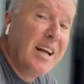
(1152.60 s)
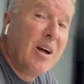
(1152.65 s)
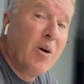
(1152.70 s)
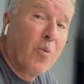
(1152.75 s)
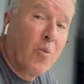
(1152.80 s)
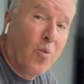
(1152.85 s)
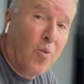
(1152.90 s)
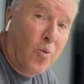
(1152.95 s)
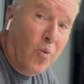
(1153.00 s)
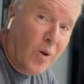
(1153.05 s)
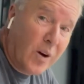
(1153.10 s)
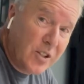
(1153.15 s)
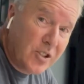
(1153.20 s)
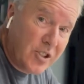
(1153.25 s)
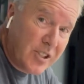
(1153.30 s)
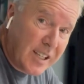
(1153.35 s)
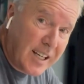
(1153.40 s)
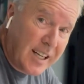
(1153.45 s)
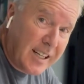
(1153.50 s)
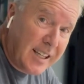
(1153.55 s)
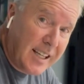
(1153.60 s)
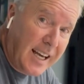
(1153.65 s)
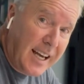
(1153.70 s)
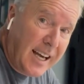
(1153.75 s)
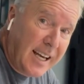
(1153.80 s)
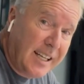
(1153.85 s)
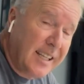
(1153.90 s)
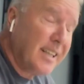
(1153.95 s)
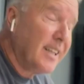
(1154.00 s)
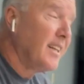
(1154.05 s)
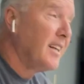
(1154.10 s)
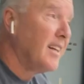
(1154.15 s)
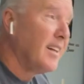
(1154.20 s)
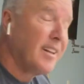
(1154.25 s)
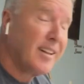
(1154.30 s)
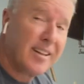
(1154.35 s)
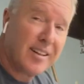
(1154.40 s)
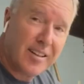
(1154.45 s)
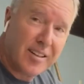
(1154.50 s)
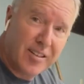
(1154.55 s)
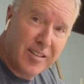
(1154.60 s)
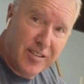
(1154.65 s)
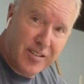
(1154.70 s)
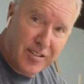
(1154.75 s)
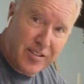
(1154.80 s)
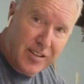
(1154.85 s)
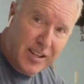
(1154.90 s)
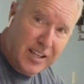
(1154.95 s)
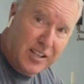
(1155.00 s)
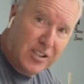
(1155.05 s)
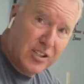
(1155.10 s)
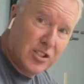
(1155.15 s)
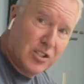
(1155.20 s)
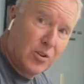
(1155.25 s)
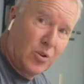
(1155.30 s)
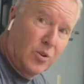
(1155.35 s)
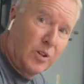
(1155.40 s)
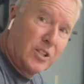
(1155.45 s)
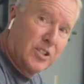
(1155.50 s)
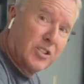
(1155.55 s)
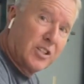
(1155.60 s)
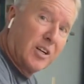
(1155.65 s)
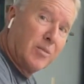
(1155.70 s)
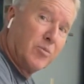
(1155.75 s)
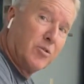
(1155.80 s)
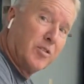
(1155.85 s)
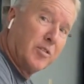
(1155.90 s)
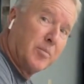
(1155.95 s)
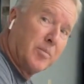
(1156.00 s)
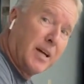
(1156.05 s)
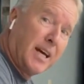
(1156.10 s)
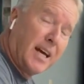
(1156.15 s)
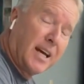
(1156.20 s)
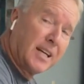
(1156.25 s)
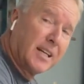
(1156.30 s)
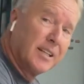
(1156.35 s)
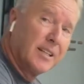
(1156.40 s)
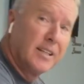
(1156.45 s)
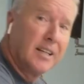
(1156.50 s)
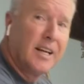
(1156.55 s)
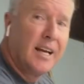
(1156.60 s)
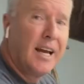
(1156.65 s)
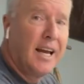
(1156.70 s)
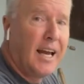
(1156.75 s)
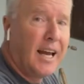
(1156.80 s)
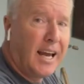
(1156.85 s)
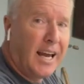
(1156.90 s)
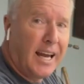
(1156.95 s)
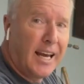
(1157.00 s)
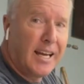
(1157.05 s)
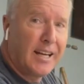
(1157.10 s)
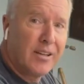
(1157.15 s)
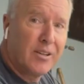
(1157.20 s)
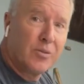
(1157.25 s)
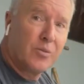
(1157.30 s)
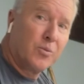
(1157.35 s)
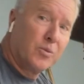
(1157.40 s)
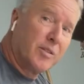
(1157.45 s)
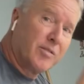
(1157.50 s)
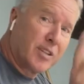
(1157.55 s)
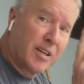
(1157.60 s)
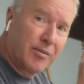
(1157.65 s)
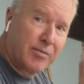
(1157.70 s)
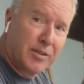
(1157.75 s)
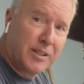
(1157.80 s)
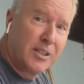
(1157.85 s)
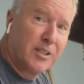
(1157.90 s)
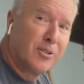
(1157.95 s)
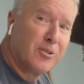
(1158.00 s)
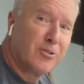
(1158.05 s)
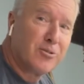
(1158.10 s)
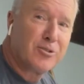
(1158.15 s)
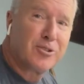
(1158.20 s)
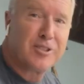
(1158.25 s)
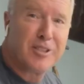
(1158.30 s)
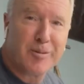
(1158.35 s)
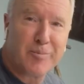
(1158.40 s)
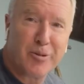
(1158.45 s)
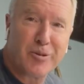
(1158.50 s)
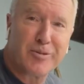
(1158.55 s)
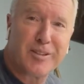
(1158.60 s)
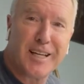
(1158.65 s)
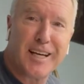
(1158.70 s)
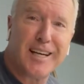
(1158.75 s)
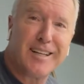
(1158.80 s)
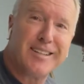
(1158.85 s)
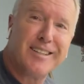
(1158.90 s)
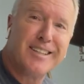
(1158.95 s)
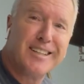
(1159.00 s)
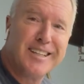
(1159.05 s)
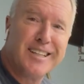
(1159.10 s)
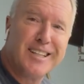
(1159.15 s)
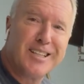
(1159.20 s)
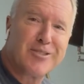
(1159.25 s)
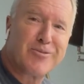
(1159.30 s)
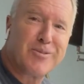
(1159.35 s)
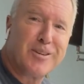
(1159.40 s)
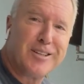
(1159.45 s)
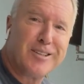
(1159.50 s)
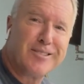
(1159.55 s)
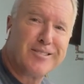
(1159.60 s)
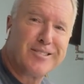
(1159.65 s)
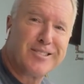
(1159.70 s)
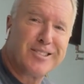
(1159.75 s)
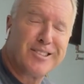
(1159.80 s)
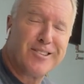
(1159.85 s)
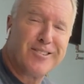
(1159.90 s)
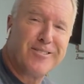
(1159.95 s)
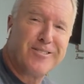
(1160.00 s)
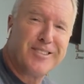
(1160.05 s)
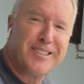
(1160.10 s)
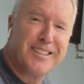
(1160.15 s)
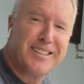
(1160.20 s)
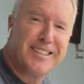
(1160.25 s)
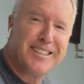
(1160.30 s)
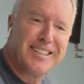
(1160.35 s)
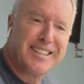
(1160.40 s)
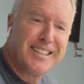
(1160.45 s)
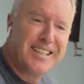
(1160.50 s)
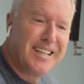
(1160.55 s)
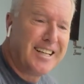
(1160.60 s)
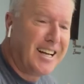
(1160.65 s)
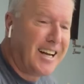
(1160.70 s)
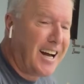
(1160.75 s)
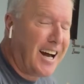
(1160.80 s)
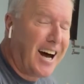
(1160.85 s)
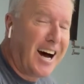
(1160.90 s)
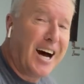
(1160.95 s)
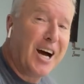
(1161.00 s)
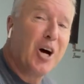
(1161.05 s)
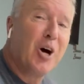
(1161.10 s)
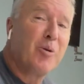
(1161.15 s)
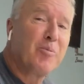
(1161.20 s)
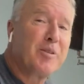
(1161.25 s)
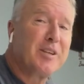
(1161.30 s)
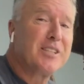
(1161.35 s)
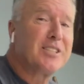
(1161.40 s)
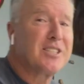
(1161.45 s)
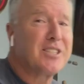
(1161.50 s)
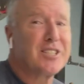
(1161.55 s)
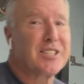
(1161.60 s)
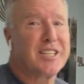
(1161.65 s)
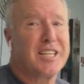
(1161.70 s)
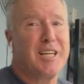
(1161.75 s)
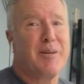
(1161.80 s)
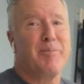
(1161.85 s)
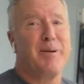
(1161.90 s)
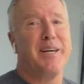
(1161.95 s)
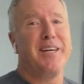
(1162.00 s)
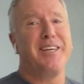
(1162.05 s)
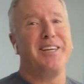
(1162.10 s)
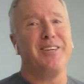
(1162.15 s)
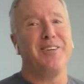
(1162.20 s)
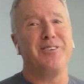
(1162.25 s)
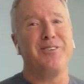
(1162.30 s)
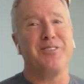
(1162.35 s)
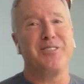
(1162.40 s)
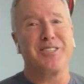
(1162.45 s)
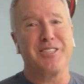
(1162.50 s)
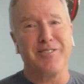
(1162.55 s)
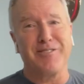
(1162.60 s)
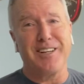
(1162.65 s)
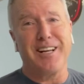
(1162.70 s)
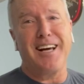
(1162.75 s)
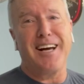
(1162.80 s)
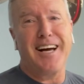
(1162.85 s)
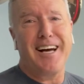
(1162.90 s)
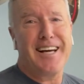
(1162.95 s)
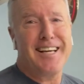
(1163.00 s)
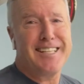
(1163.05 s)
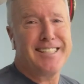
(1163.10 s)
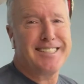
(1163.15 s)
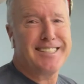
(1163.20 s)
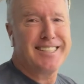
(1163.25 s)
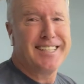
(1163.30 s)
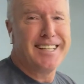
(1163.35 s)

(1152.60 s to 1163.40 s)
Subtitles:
Once you got that, then you slowly start moving back. And we've got videos about that as well. So I hope this is keeping you civilized,